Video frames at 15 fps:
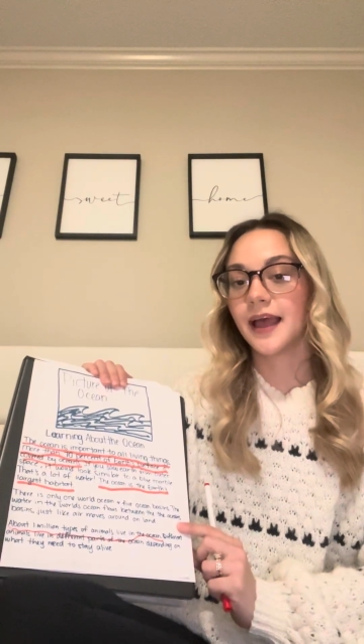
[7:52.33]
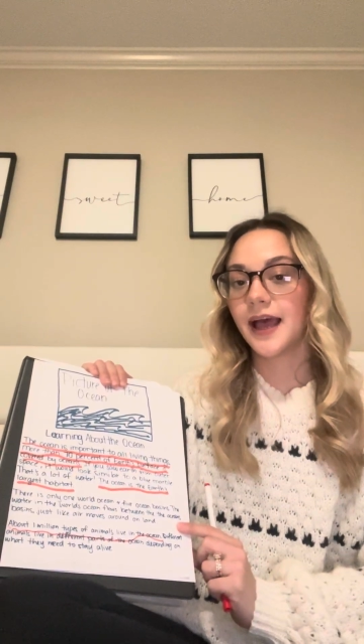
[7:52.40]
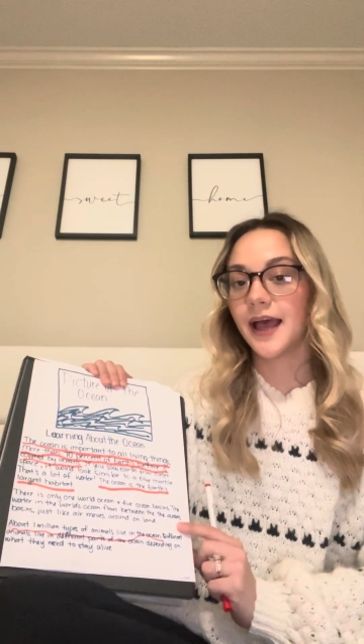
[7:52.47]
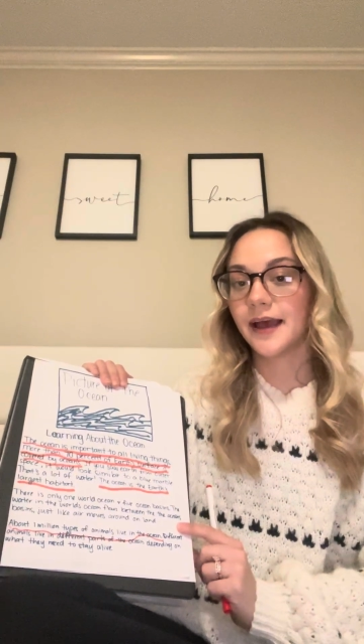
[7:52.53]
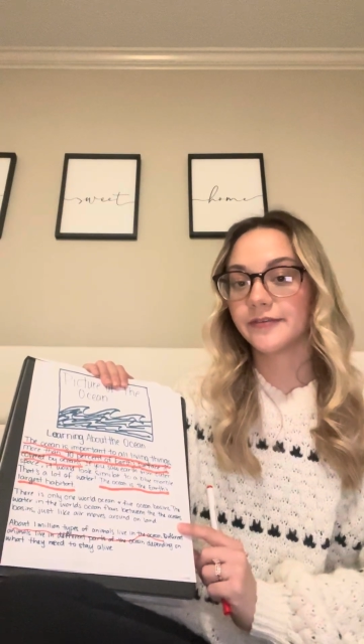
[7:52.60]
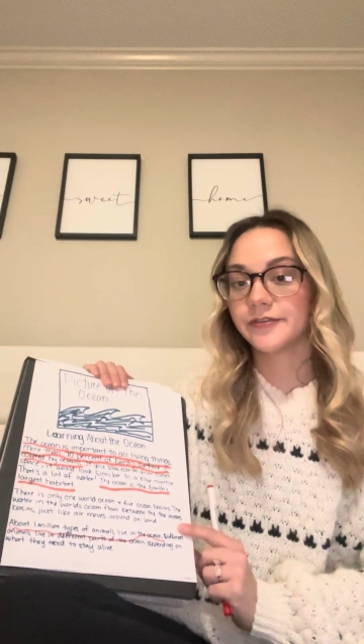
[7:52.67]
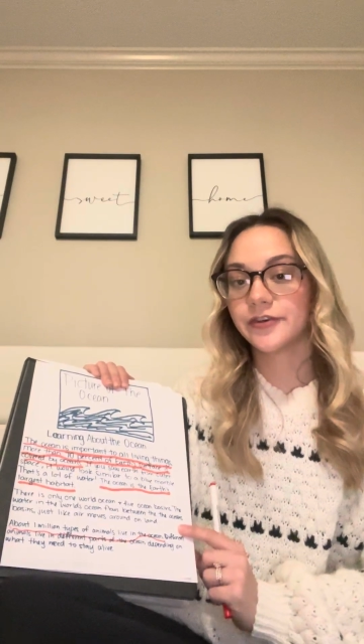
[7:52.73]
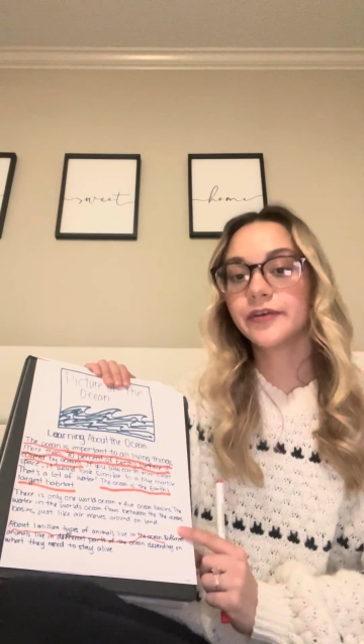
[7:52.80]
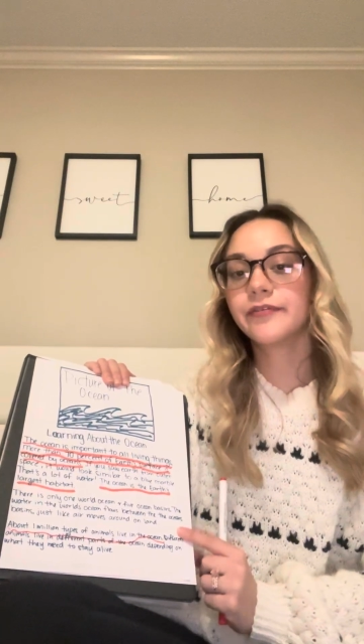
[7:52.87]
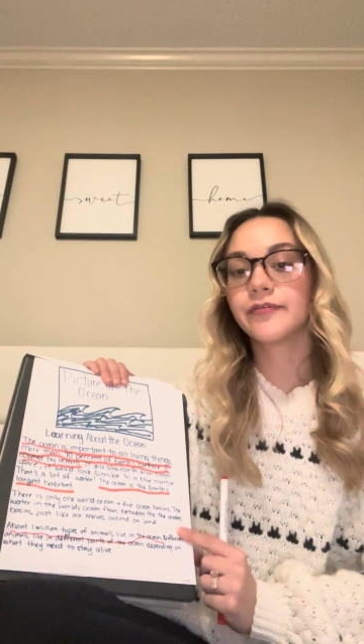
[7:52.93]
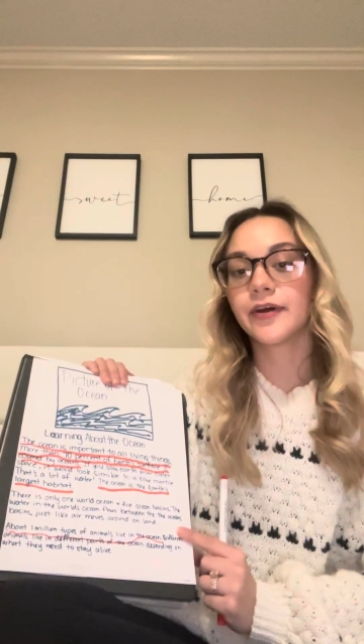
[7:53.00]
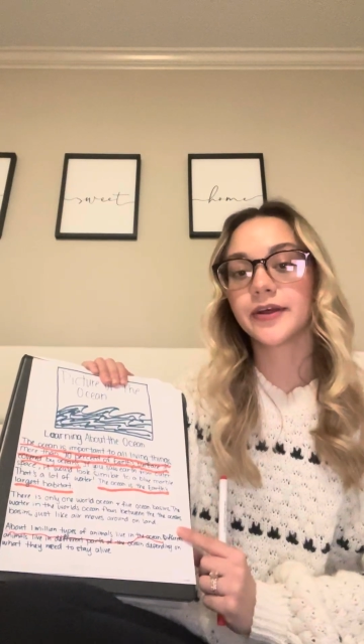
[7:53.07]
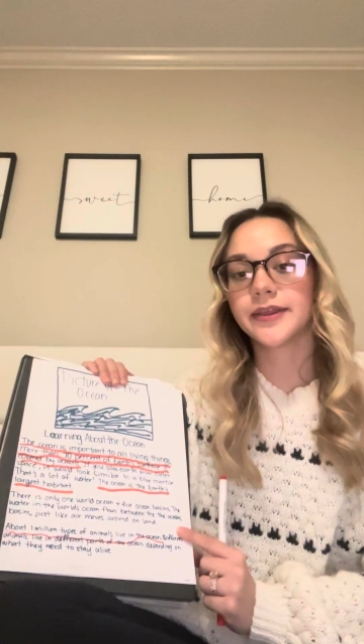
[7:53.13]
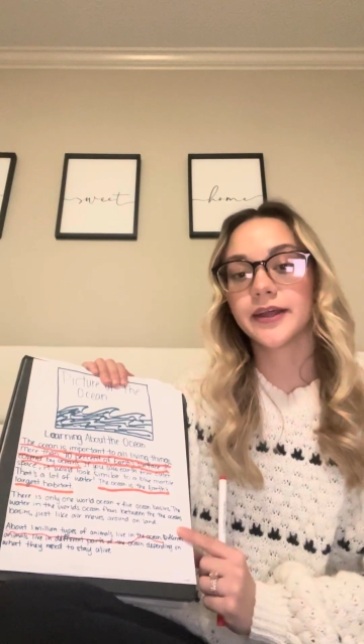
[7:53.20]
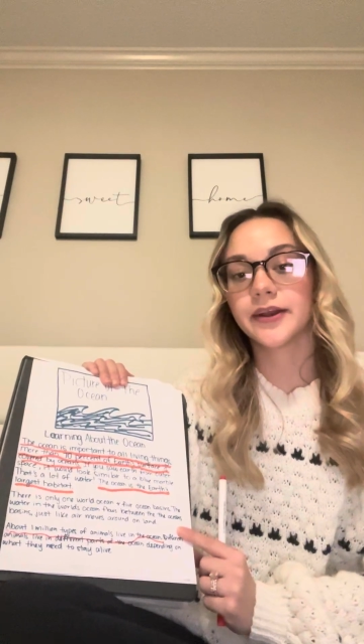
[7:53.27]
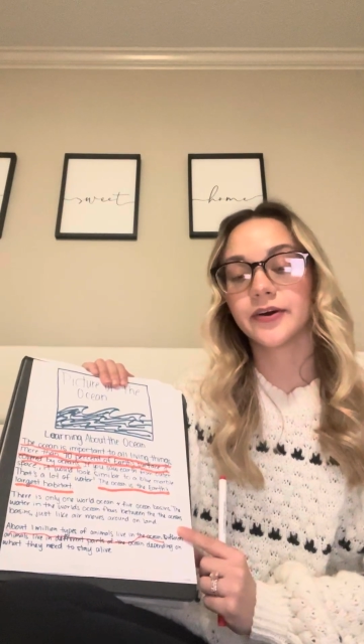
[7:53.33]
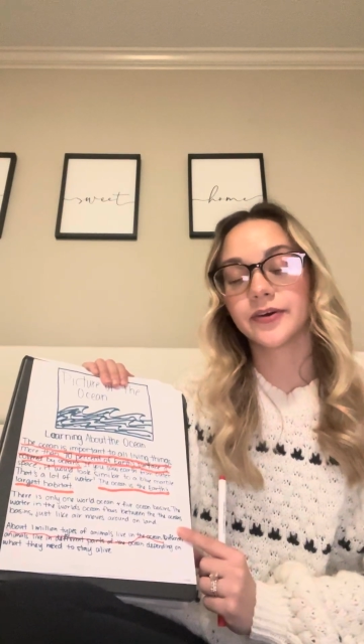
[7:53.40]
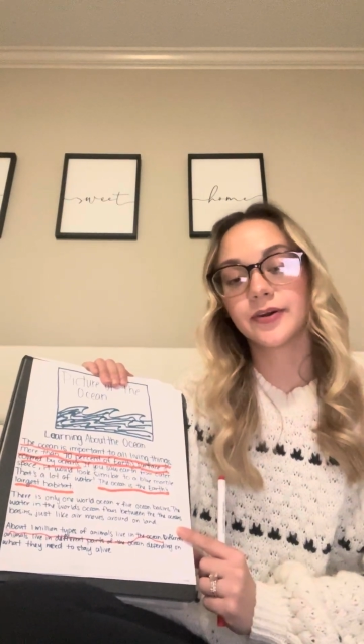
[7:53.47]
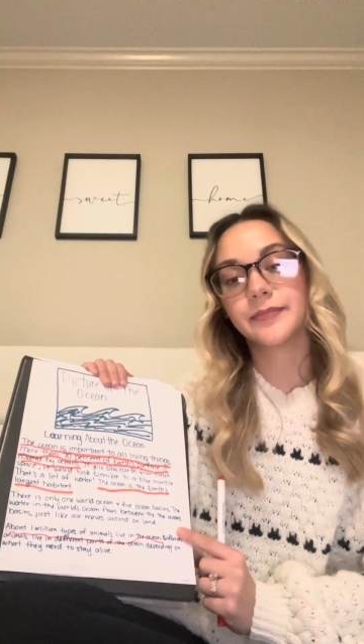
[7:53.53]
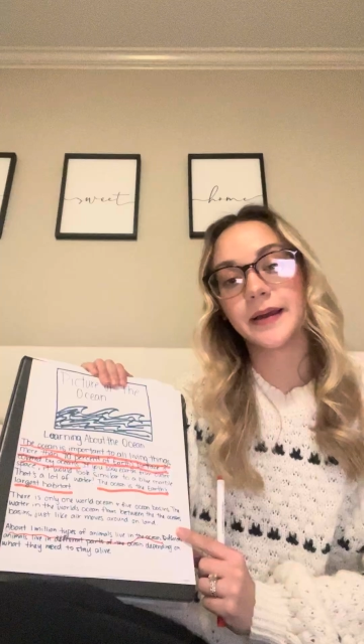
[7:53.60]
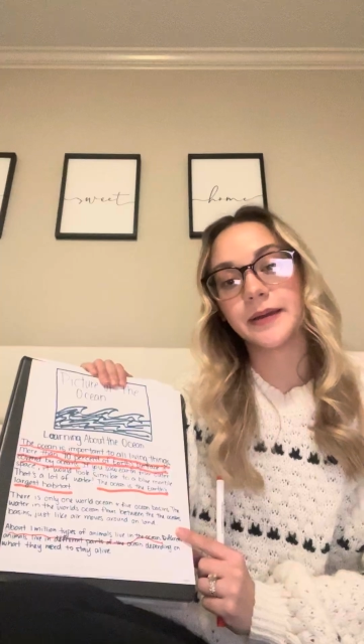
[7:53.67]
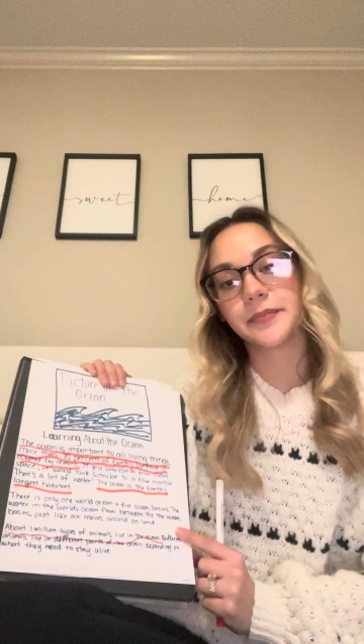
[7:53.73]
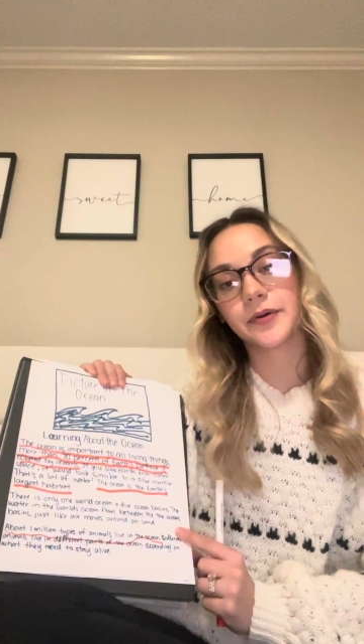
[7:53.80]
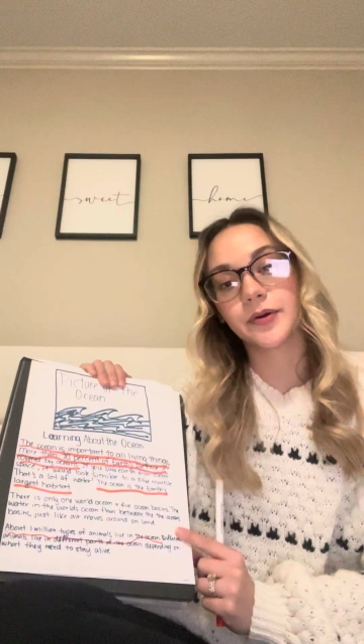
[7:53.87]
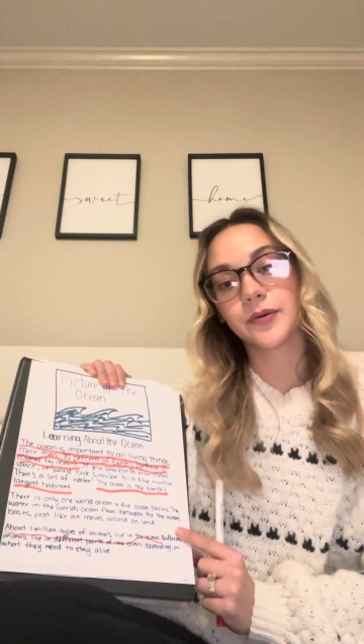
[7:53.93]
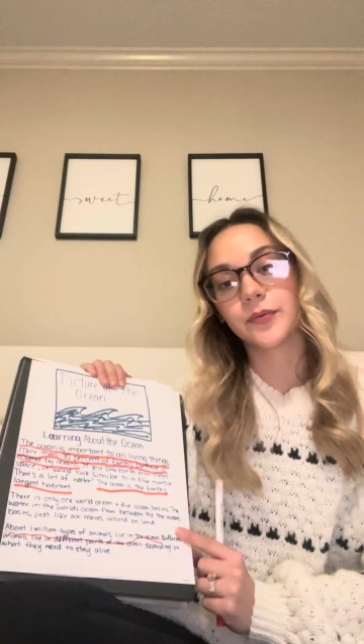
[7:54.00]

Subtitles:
After you've wrote that on our paper,